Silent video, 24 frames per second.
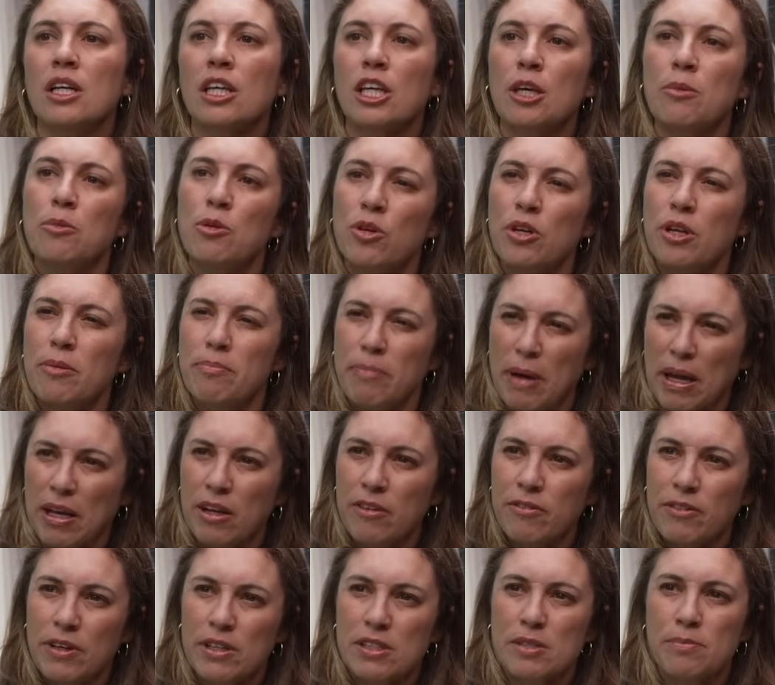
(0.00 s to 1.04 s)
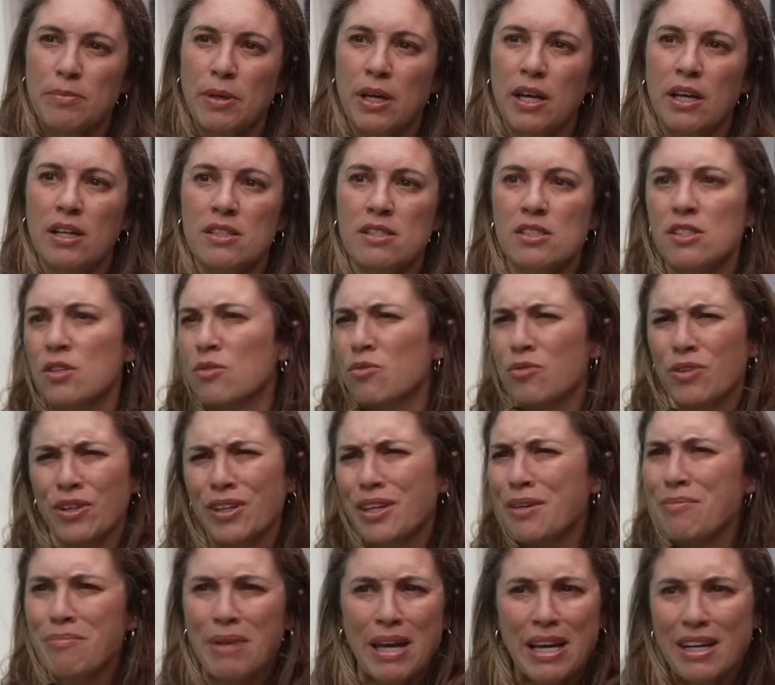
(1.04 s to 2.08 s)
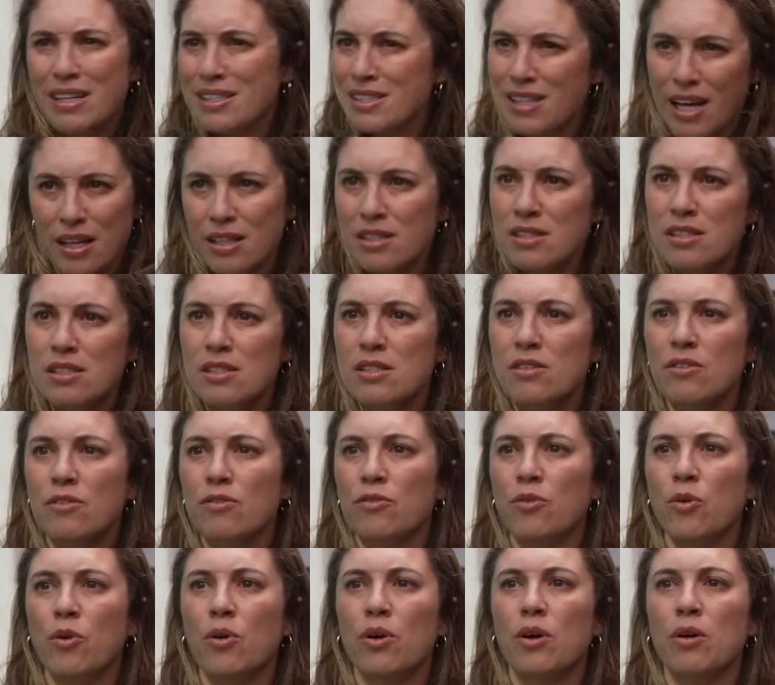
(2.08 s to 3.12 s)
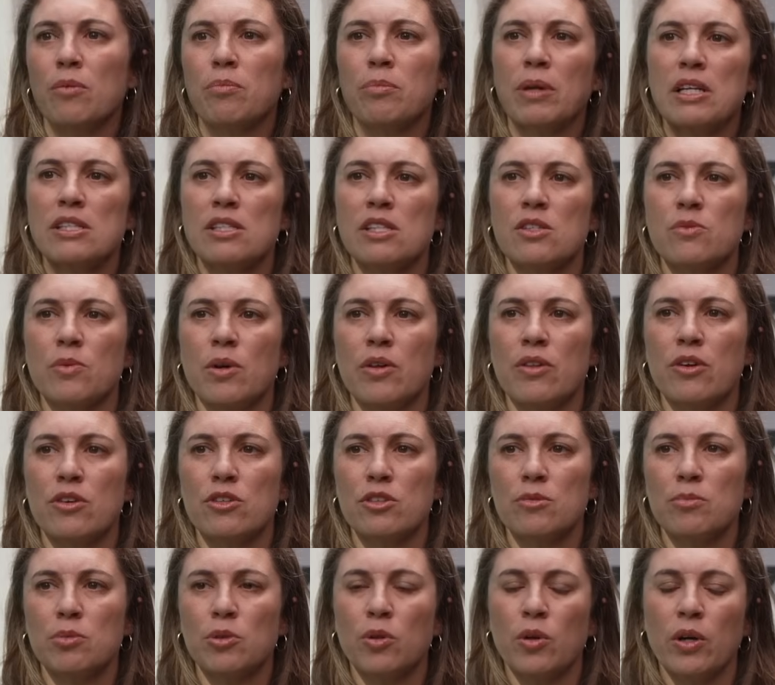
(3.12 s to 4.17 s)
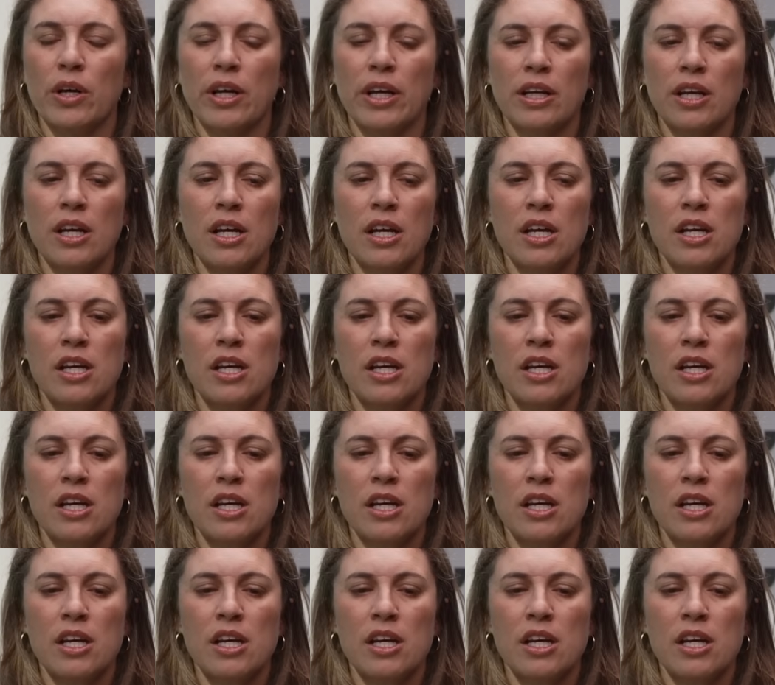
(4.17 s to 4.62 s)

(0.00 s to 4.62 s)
community benefits plans that really make sense for places where they're deploying.